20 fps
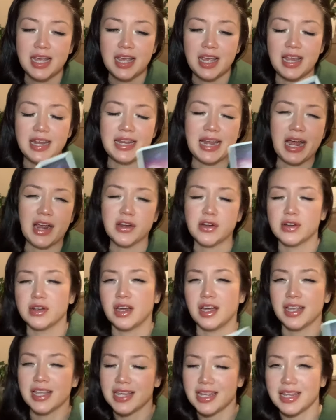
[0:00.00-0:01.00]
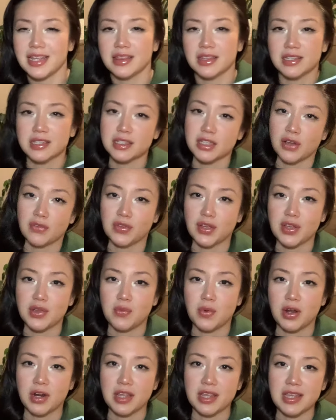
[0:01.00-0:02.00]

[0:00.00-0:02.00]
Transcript: and now you're not eating the stuff that you want to